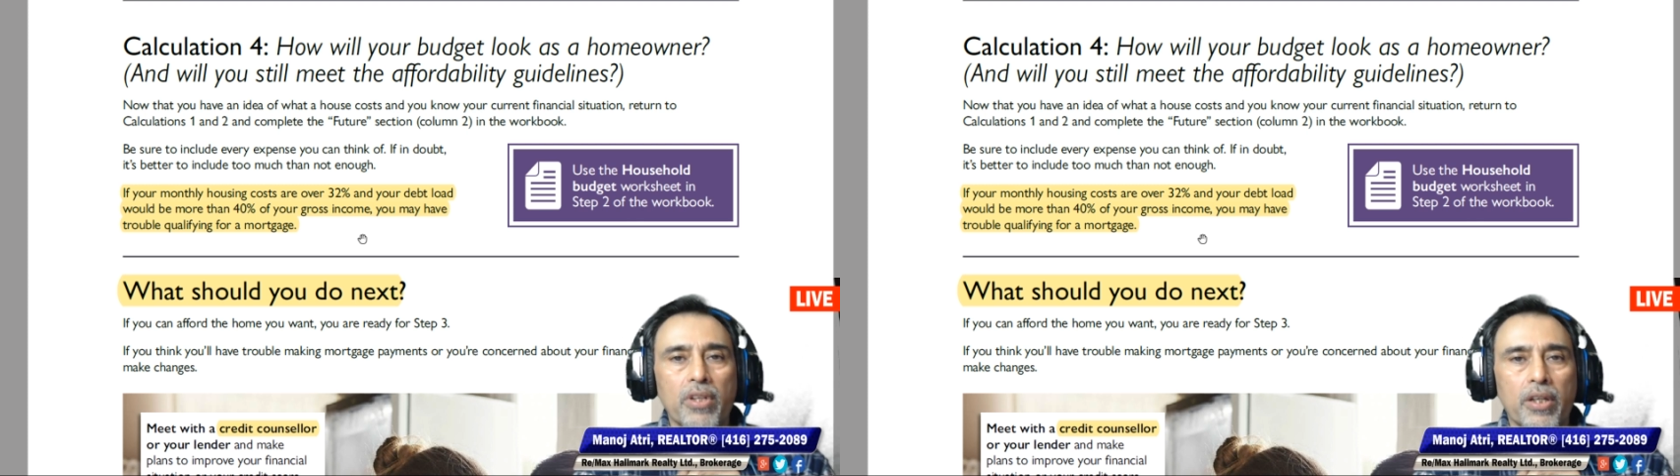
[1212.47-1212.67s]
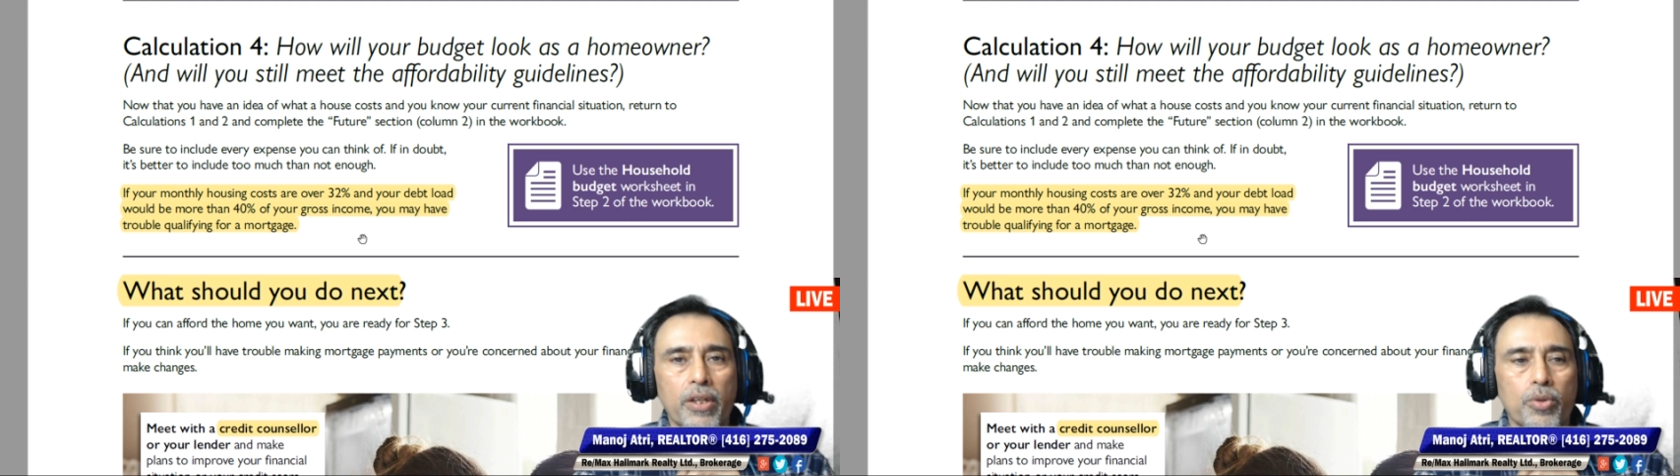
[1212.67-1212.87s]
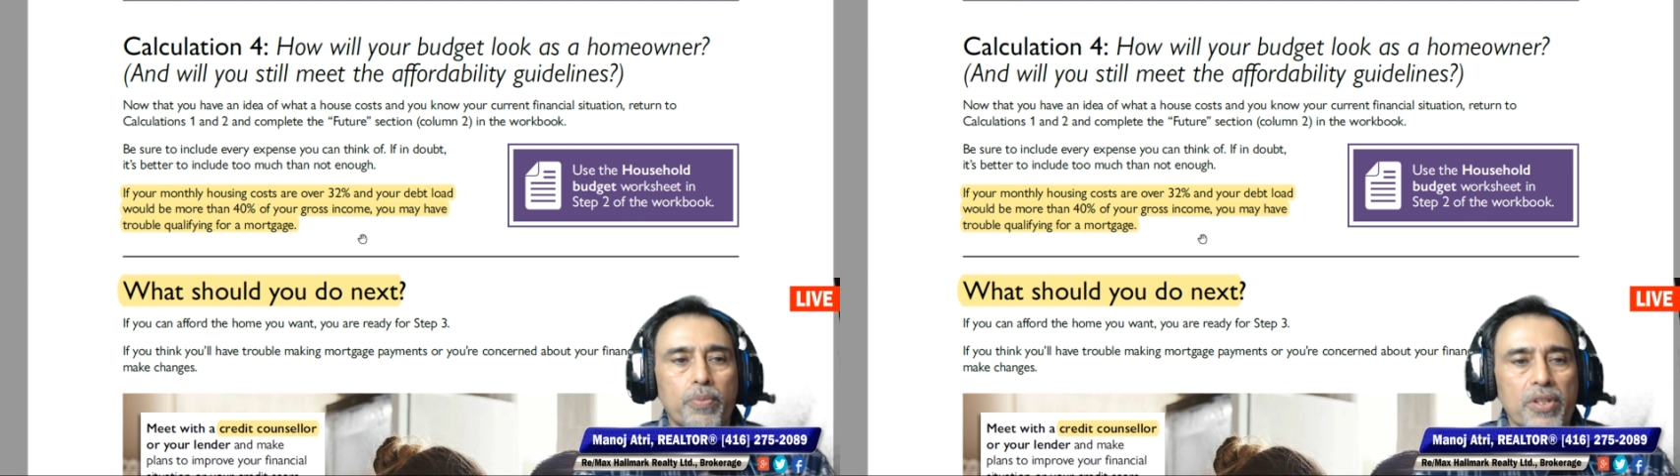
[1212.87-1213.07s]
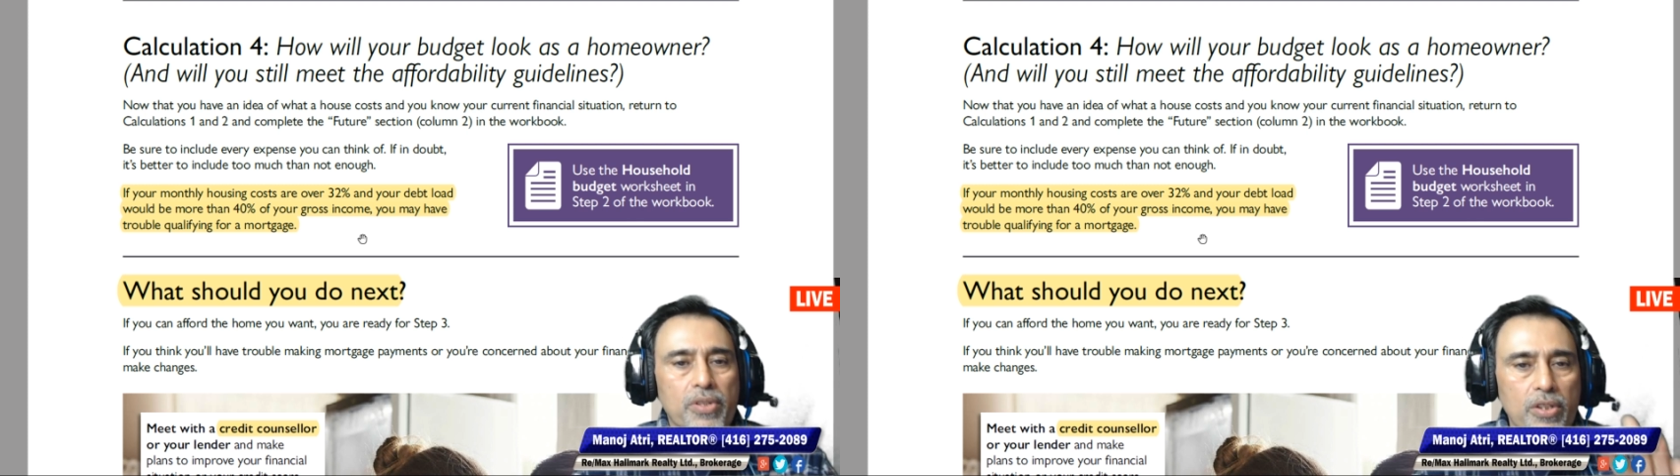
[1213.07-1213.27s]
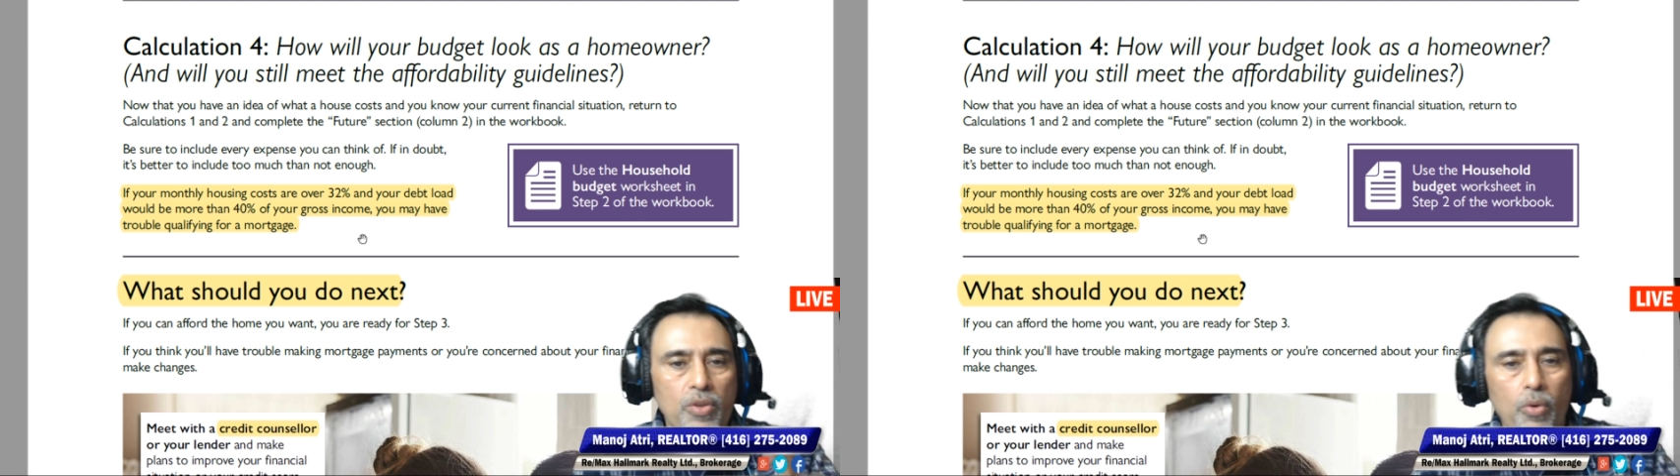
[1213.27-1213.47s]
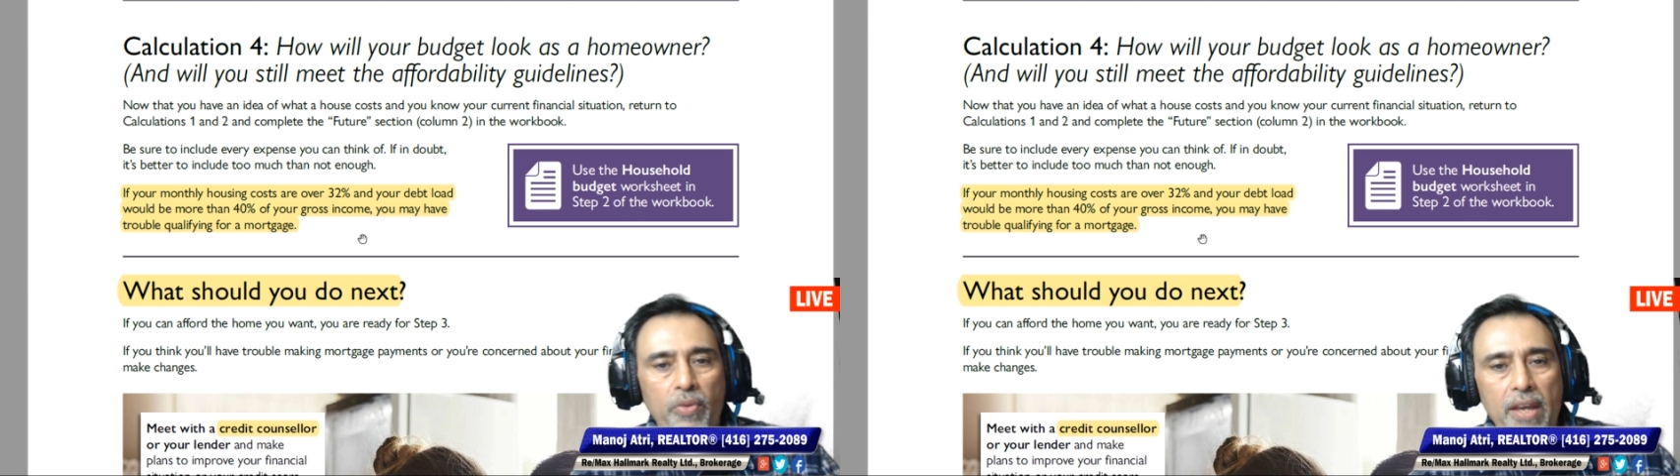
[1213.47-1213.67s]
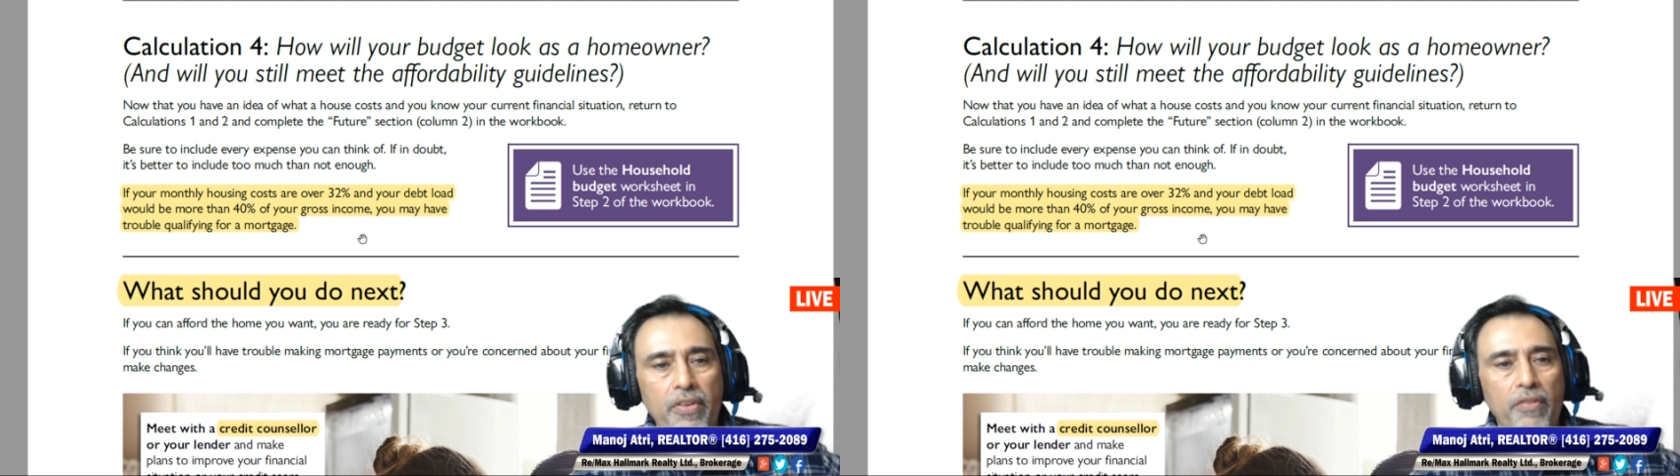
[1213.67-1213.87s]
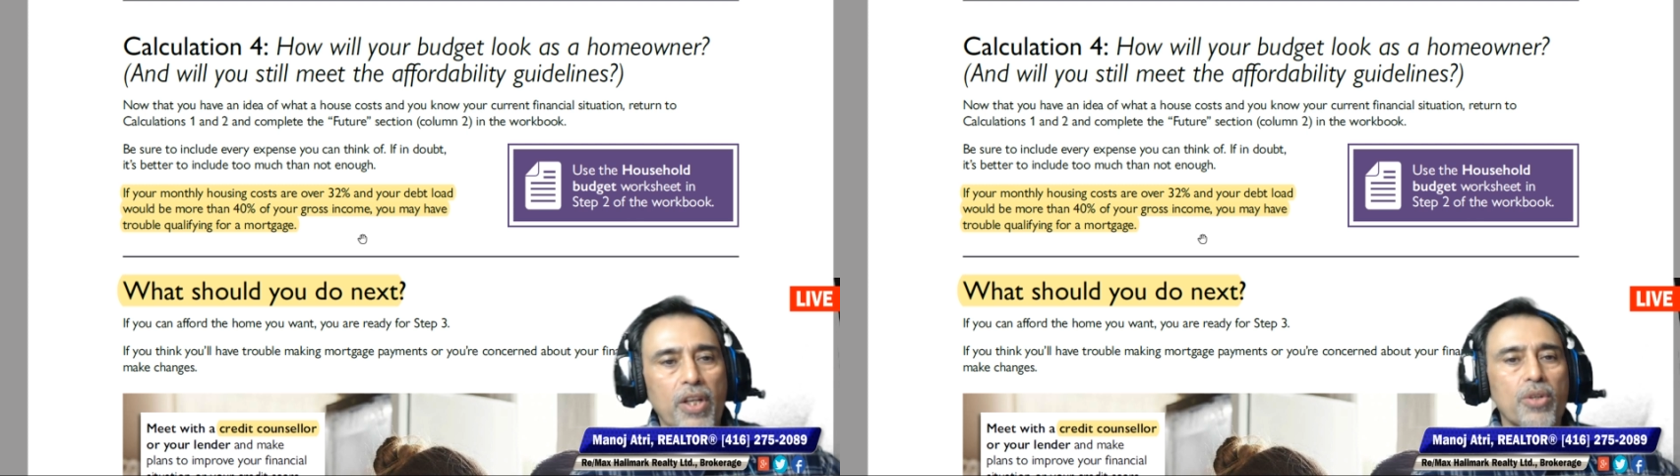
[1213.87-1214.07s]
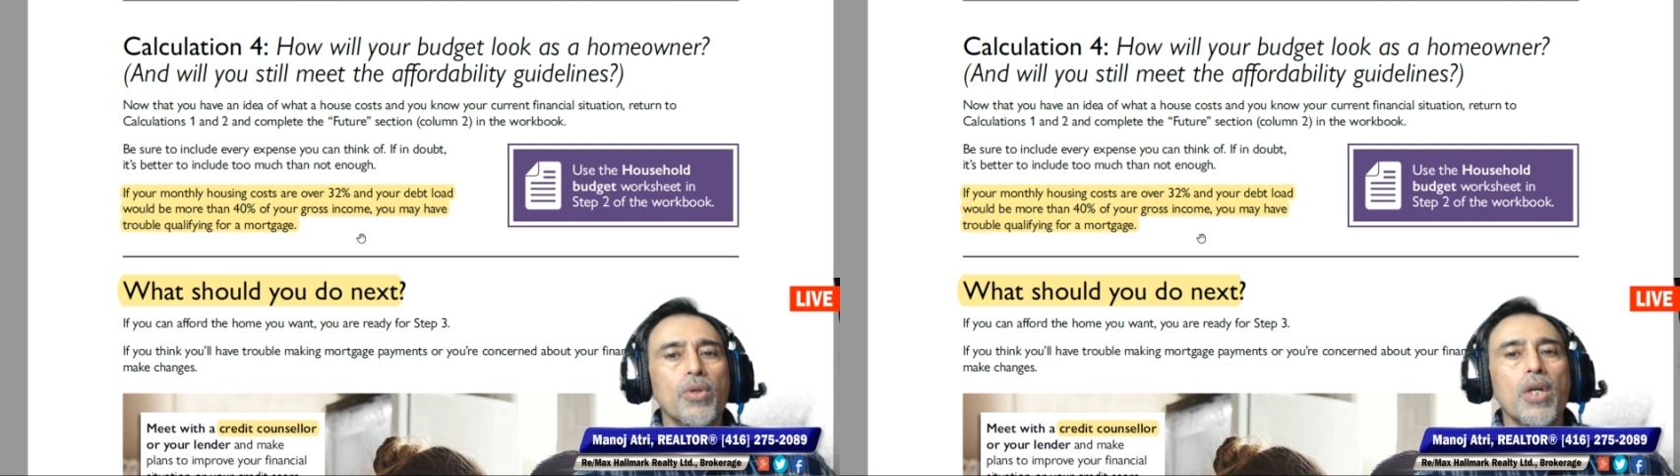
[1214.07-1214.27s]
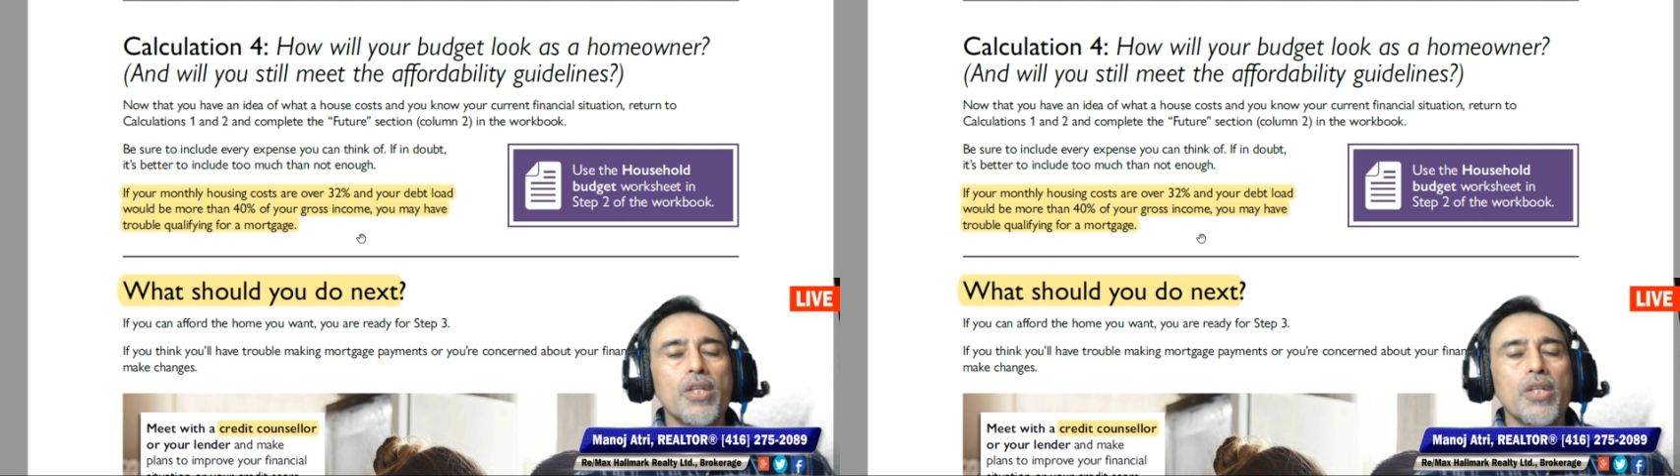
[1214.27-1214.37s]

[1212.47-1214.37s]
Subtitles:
32%. So we have given you.